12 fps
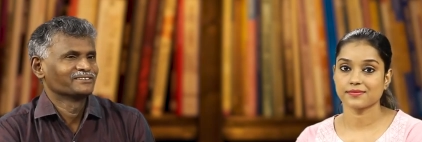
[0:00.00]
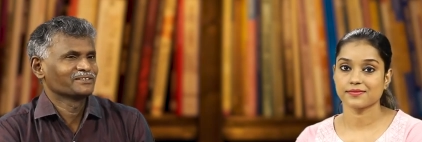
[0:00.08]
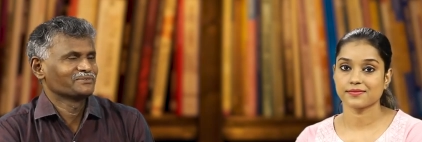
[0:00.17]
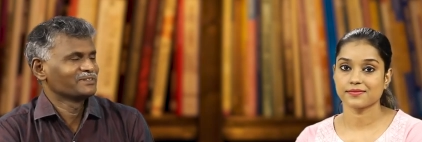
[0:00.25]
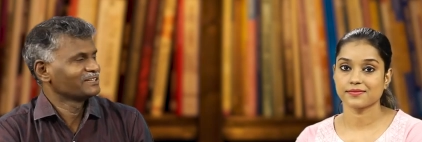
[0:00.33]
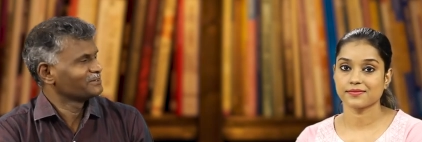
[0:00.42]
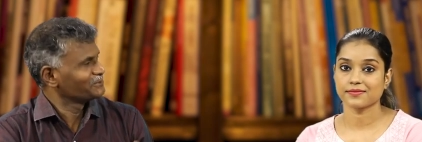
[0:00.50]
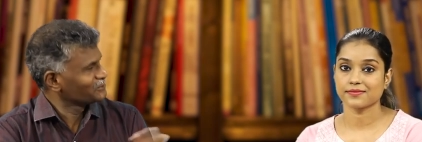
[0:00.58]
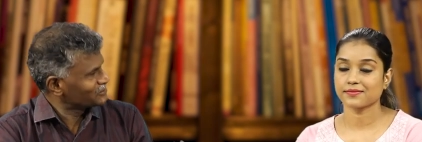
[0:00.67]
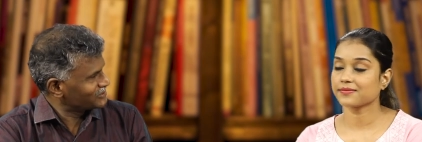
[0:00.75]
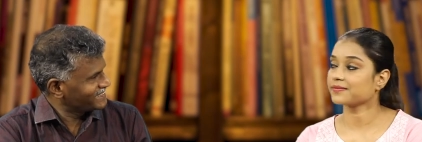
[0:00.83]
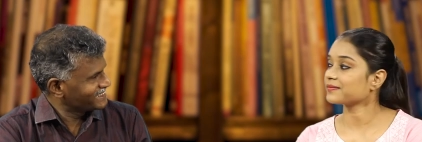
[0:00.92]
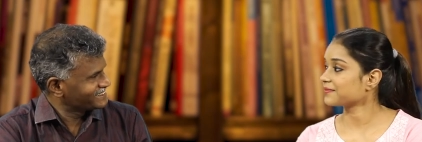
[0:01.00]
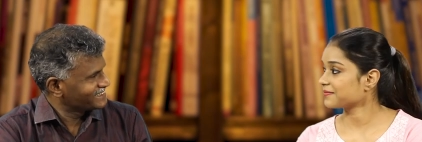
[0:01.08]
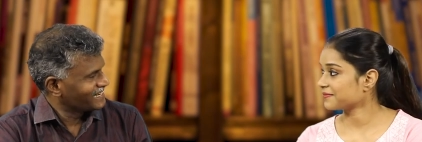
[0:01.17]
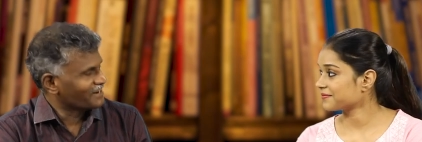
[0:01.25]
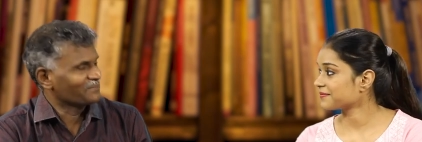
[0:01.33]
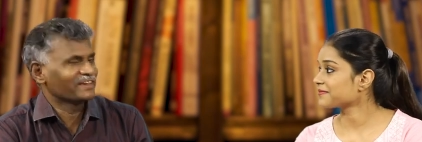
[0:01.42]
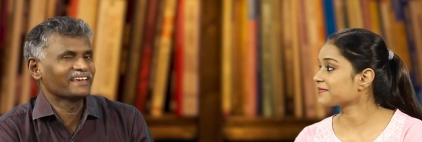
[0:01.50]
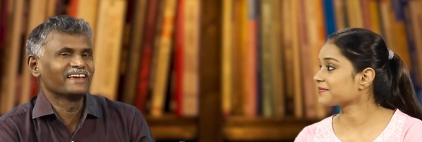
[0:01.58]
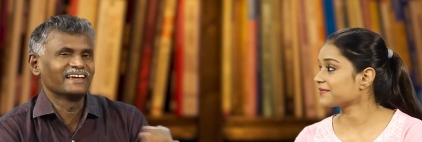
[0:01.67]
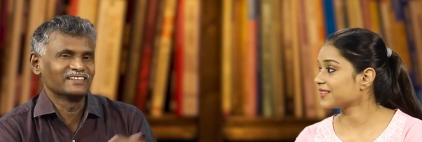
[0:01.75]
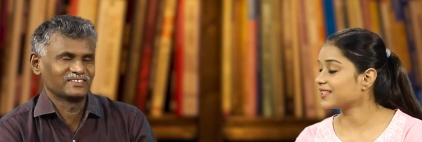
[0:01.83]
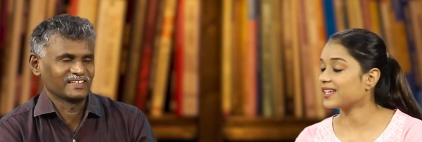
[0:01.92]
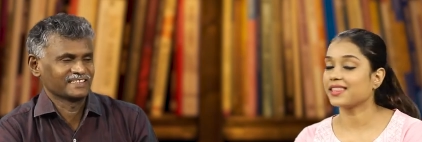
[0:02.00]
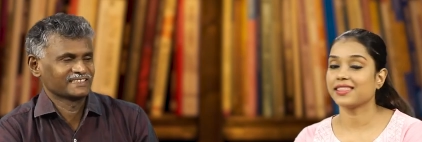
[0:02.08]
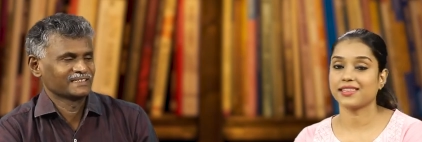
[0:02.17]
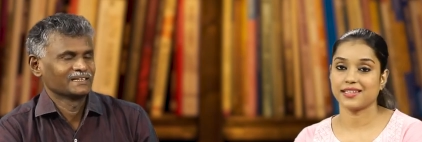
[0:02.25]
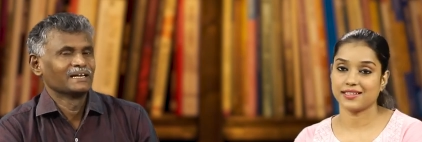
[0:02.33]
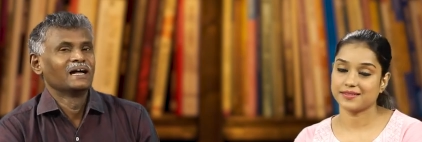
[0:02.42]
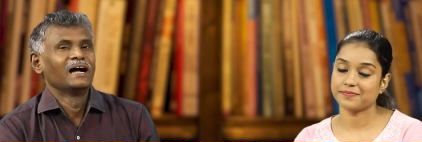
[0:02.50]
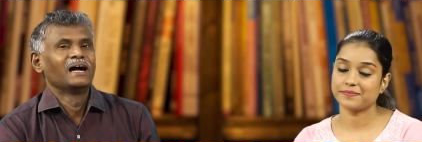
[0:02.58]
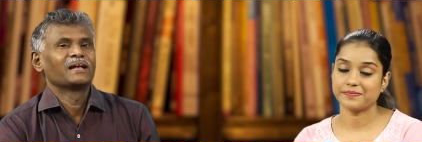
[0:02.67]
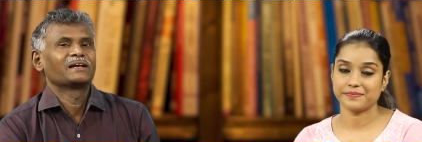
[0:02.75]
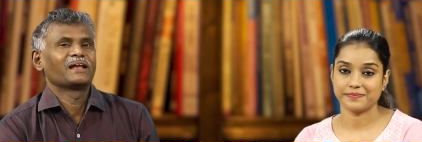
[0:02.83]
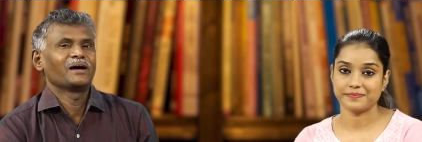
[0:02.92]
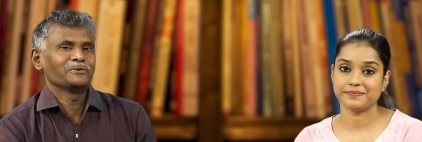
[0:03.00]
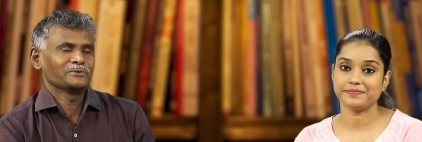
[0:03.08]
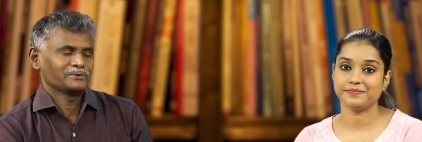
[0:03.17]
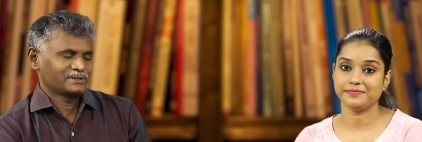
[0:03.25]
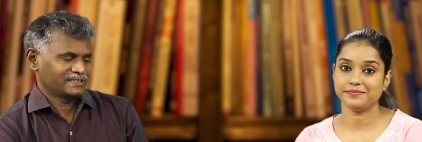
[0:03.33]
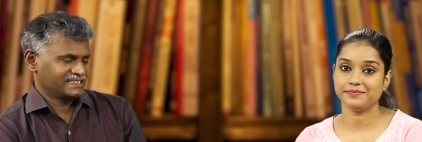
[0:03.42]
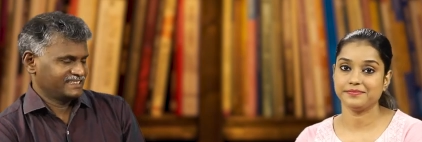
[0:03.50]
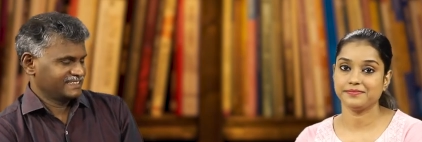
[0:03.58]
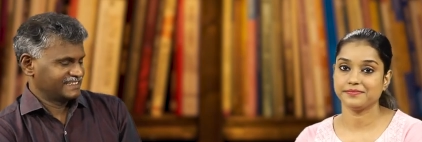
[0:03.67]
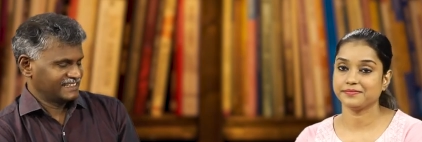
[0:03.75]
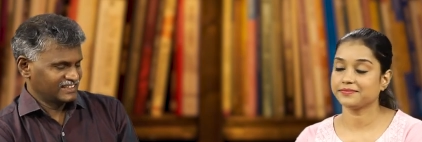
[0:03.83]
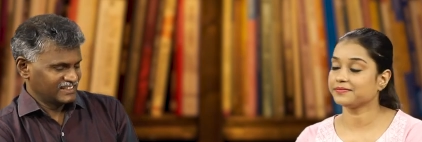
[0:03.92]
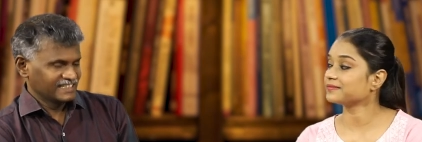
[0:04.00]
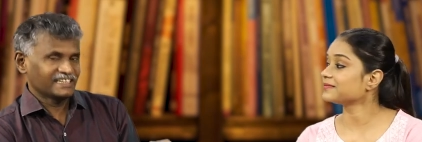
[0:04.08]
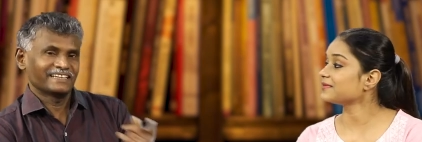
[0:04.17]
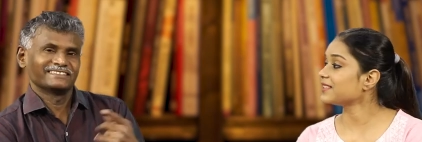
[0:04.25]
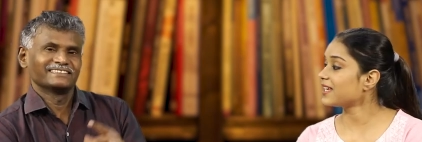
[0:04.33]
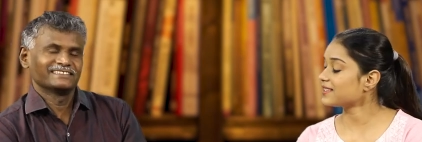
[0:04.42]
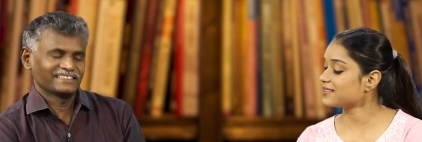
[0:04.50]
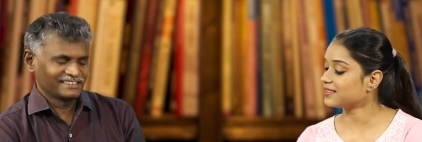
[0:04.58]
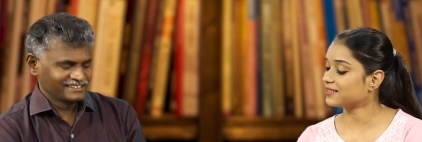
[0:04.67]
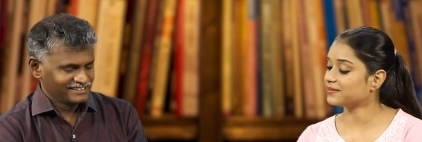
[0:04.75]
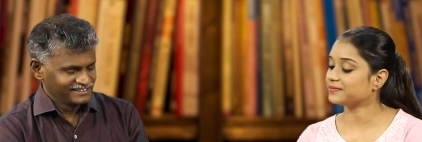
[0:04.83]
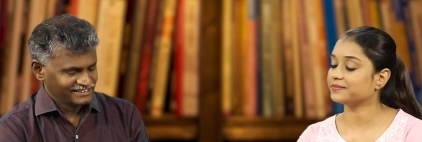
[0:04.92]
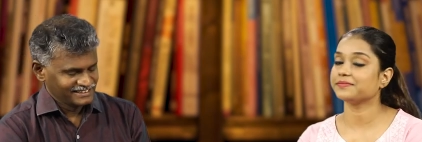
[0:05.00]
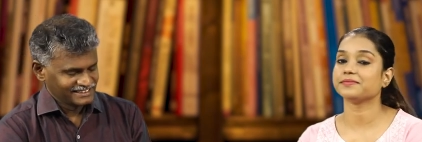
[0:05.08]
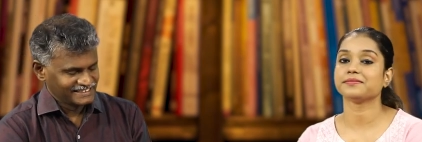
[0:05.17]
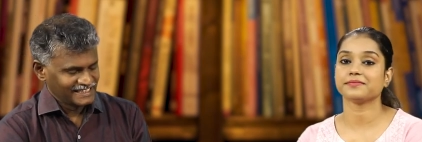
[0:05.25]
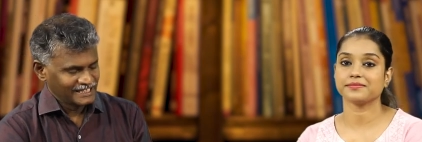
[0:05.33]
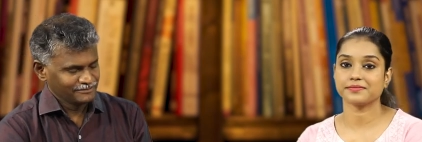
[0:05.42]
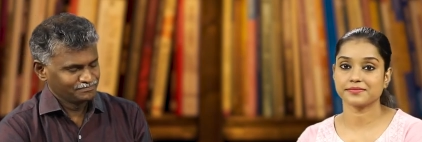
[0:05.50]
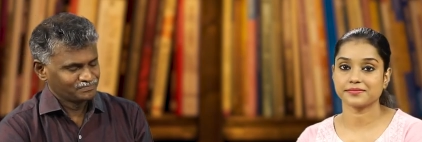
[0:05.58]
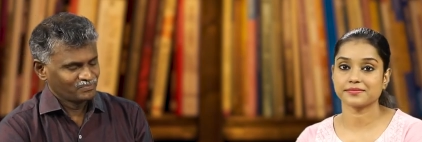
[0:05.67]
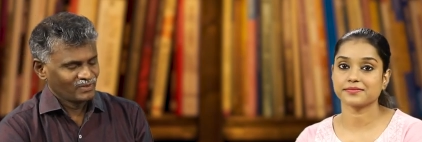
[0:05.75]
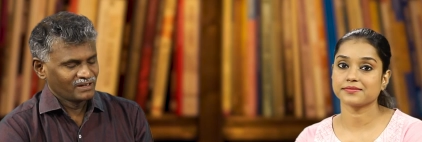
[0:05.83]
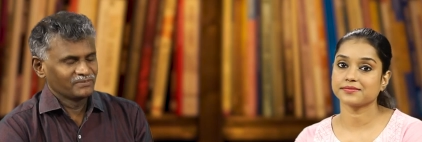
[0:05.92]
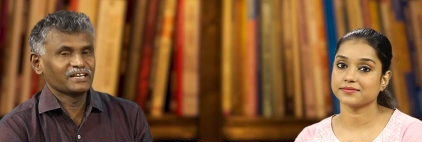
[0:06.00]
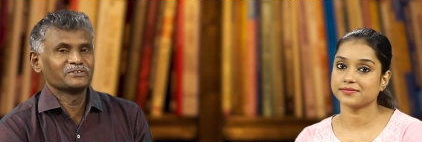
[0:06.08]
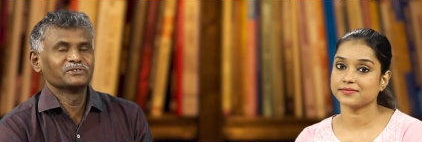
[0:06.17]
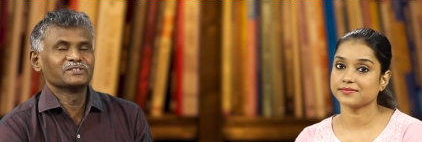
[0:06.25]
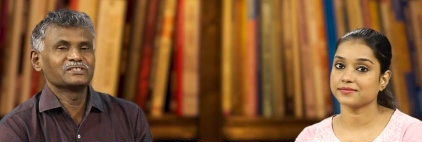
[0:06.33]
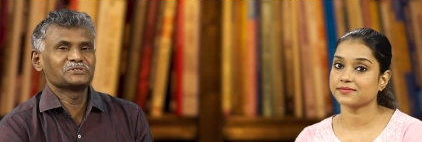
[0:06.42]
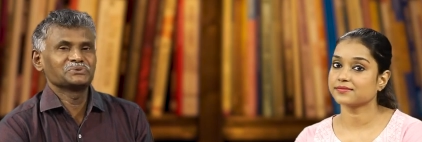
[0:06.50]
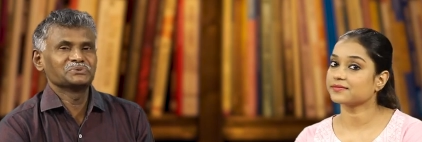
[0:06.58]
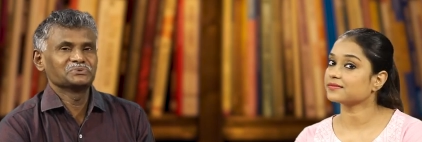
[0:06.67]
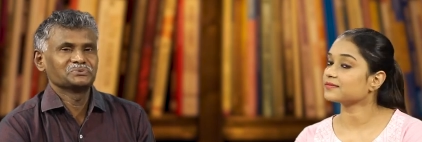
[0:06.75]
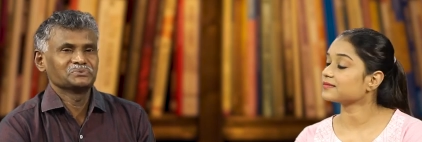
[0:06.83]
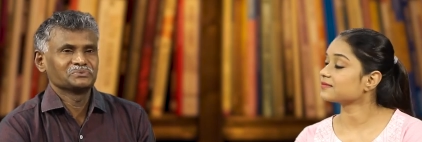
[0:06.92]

Speaker 1: So, we lose things and we gain things. Now, Kriti and, yes. and the learners there, we are going to